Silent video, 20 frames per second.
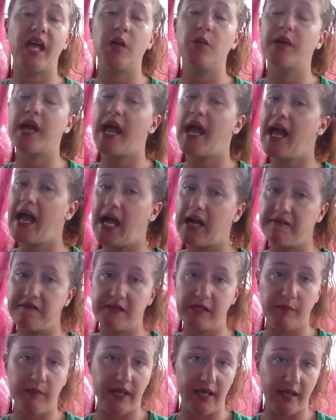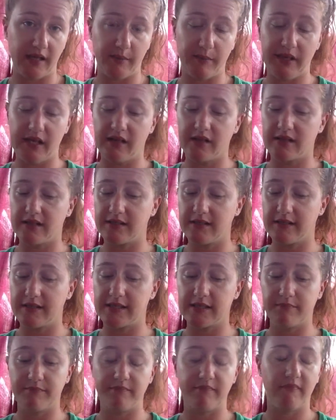I would have to pick
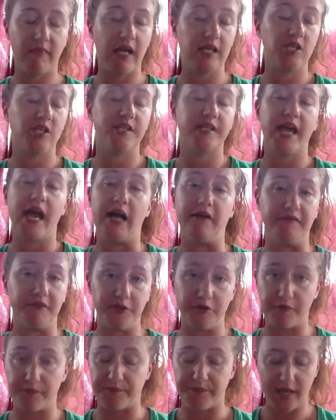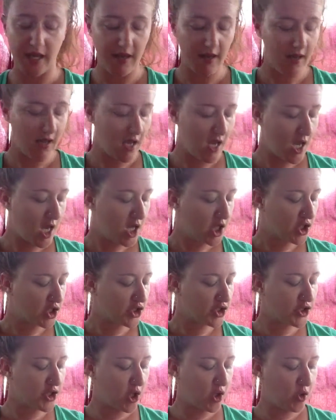because I just have to.
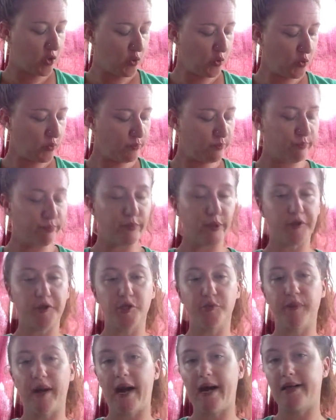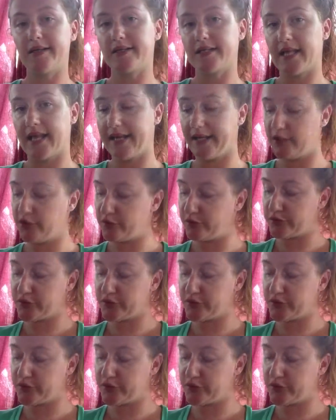So Birchbox, like you